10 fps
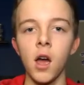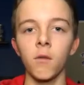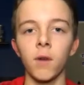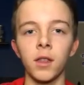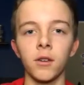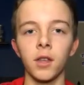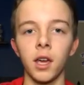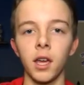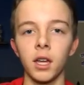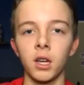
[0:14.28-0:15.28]
rather
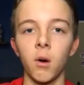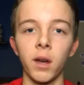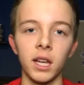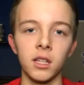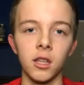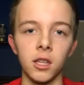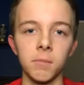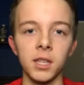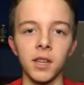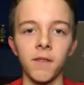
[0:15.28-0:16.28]
than going into the
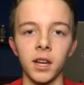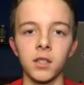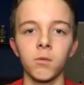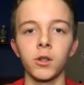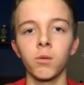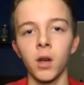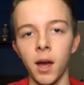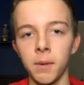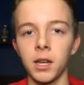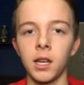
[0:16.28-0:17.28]
specifics, which will
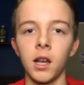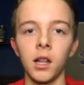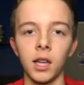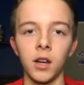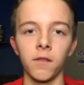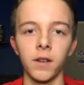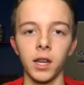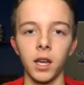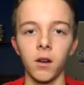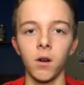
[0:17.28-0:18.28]
happen in a later
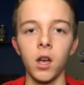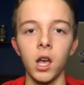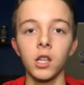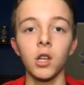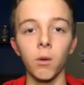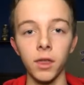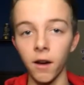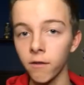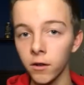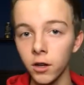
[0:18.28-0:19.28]
video. So
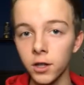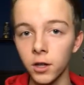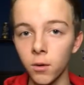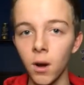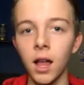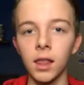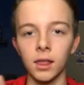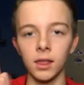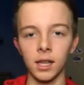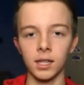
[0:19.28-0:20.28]
without further ado,
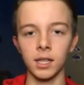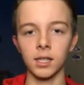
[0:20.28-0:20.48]
let's get